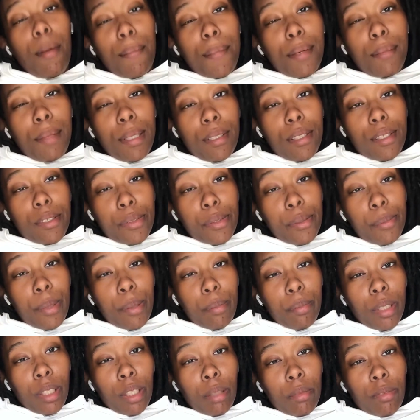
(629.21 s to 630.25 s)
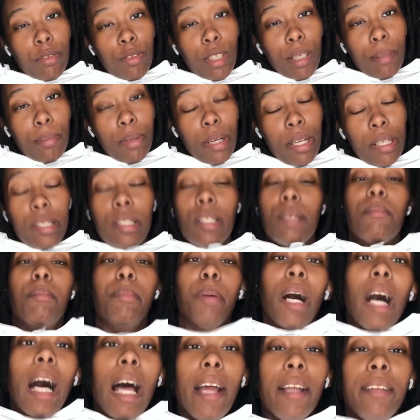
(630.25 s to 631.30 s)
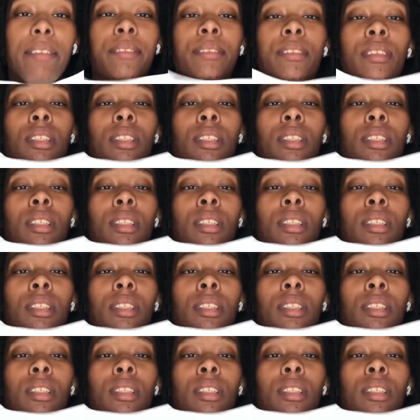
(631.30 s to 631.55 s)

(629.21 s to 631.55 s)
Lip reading: gonna make this a little bit bigger before I press it. But,